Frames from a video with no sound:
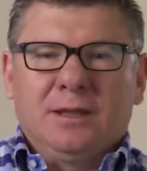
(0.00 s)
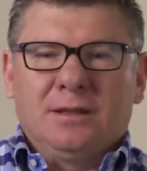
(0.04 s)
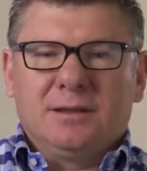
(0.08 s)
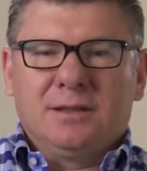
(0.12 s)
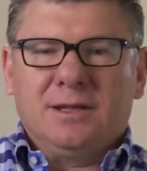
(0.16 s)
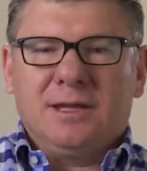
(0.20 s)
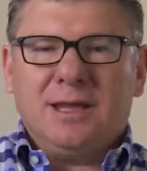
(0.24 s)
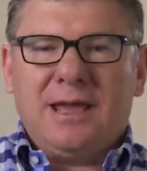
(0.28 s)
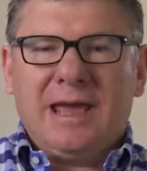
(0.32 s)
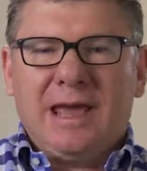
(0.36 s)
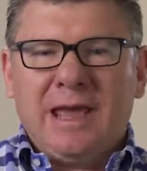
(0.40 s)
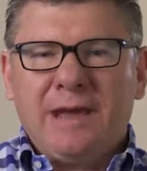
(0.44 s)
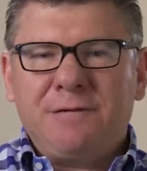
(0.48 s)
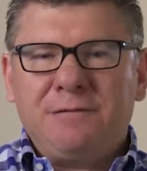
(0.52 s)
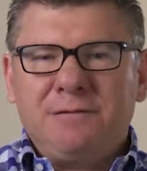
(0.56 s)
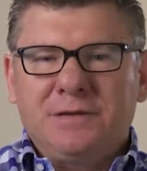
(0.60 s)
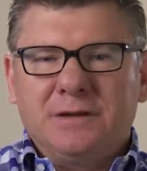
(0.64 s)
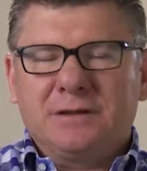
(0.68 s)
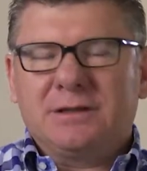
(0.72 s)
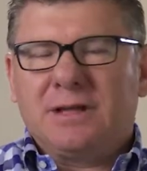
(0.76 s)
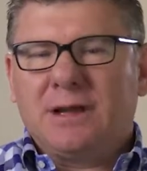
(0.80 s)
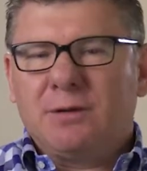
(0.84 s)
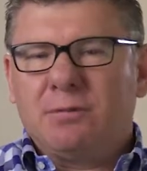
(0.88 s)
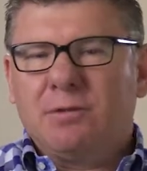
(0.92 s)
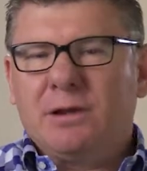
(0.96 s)
the
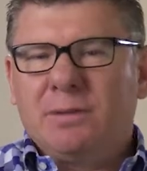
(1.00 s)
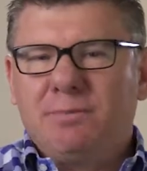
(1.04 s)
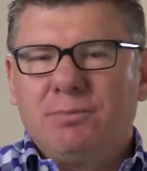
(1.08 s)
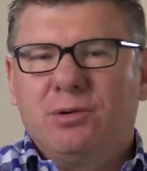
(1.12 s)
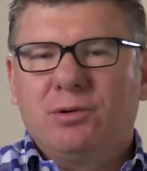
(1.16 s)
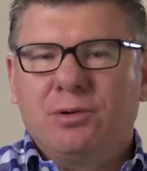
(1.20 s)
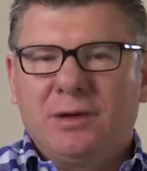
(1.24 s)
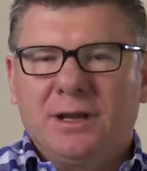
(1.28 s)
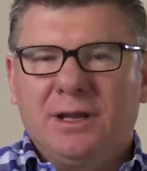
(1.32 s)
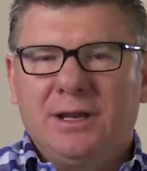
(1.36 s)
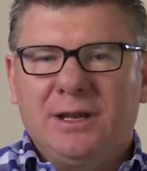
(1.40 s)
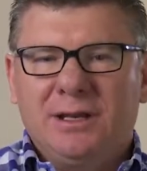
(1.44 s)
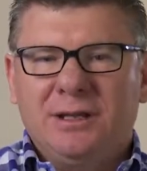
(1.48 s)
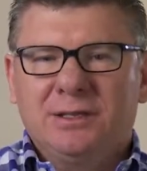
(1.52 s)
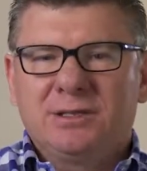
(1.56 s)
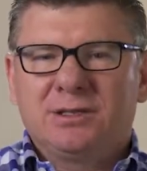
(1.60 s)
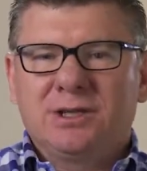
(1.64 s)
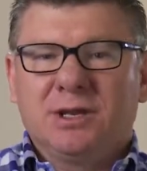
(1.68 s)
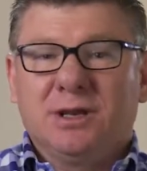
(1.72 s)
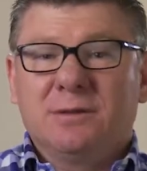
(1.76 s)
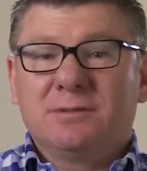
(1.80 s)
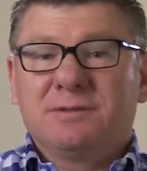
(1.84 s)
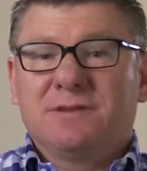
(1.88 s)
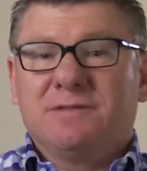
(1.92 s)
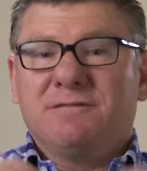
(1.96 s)
effort that we put in in
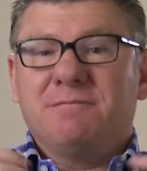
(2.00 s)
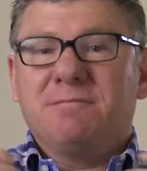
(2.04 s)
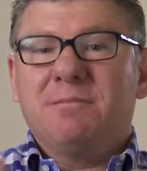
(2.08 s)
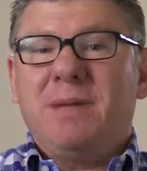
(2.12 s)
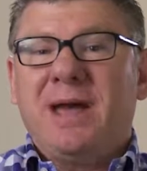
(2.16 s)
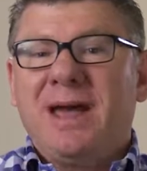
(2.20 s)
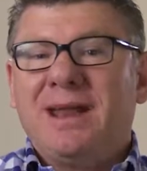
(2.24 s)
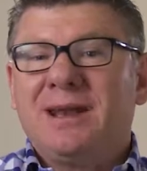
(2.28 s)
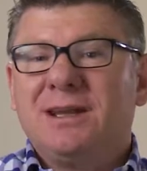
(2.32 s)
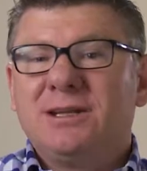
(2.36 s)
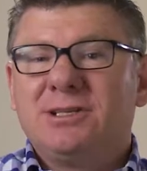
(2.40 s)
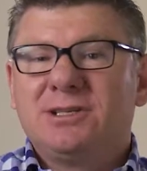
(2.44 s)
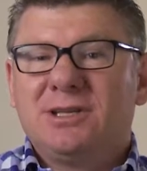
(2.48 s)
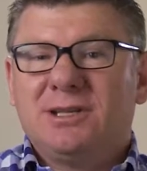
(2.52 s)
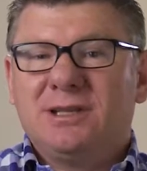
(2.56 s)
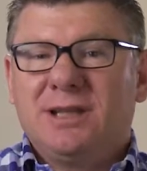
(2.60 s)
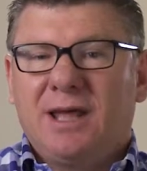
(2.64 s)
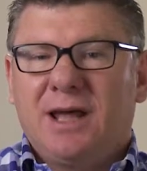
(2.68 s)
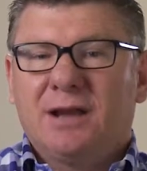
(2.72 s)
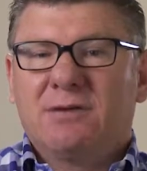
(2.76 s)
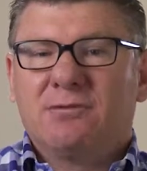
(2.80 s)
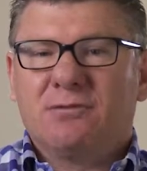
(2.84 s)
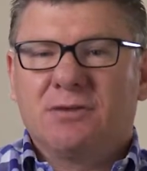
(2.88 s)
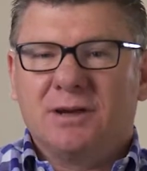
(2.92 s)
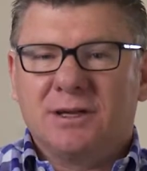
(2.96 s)
terms of managing
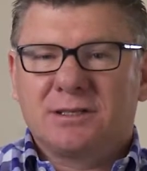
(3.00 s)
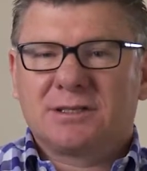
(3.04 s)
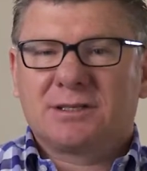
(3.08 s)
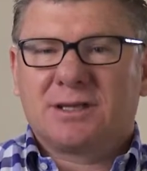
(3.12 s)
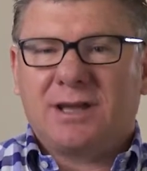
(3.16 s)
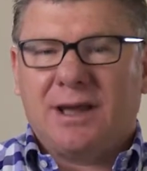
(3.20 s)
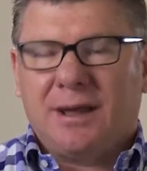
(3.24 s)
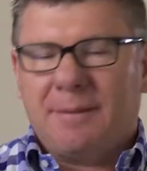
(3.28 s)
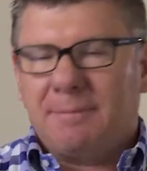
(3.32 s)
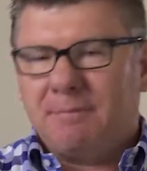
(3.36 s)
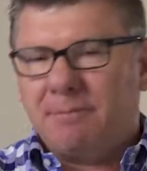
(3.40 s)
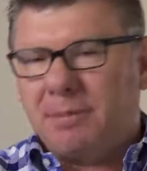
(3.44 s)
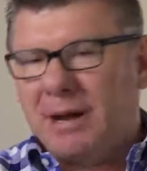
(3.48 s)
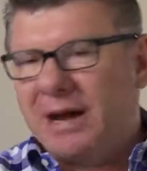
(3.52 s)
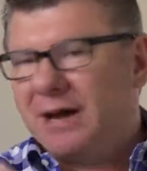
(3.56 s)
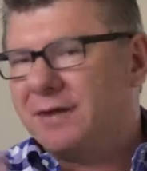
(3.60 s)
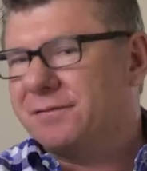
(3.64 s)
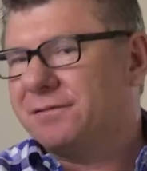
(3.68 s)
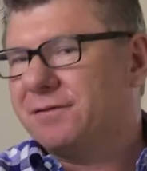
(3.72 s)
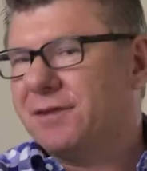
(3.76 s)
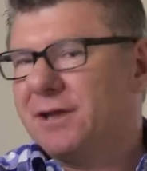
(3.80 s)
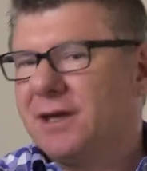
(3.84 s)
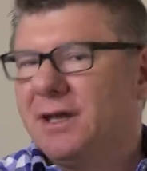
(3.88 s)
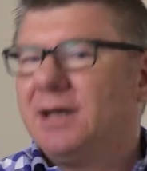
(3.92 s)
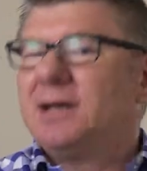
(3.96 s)
that risk
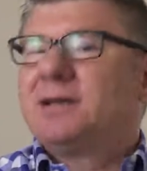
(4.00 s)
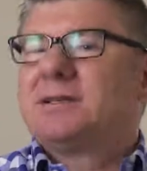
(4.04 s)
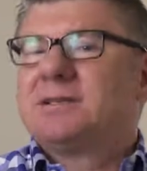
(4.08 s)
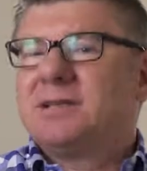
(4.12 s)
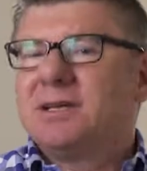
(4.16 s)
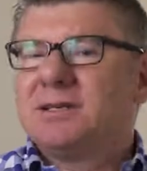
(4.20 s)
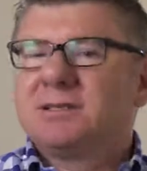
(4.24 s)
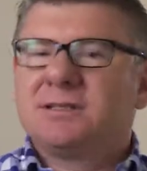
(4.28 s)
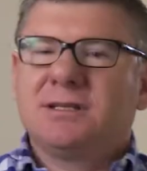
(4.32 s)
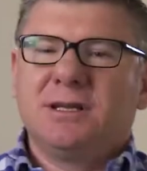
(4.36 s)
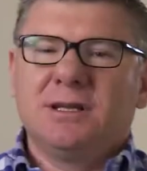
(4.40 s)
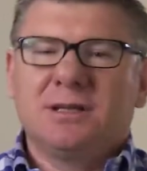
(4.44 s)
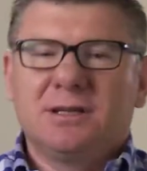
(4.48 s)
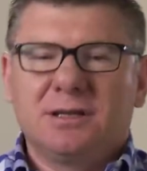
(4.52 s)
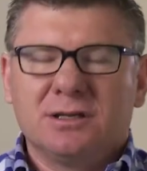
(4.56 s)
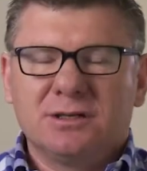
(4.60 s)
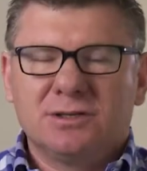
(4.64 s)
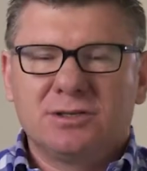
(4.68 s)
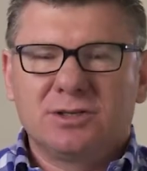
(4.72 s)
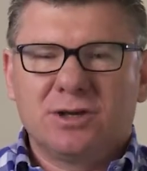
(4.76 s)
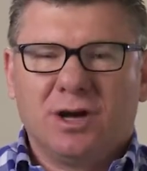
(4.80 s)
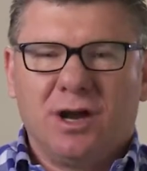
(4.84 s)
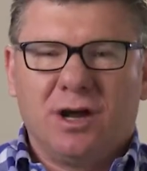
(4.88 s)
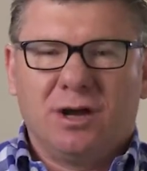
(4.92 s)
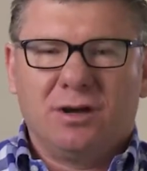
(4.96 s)
above the existing
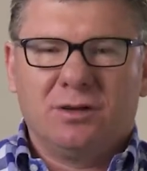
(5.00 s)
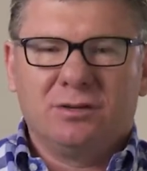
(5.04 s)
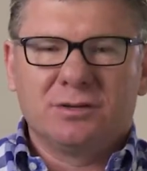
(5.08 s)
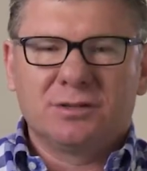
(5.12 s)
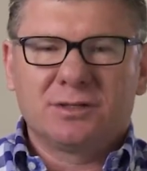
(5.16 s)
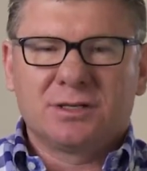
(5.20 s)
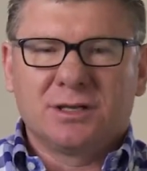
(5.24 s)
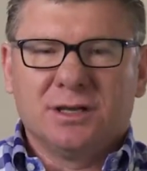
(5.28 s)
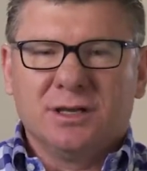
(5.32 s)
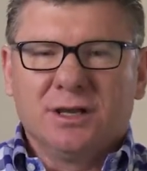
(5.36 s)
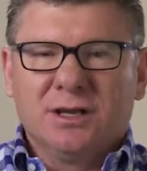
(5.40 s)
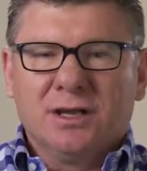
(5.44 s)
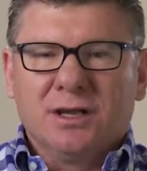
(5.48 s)
controls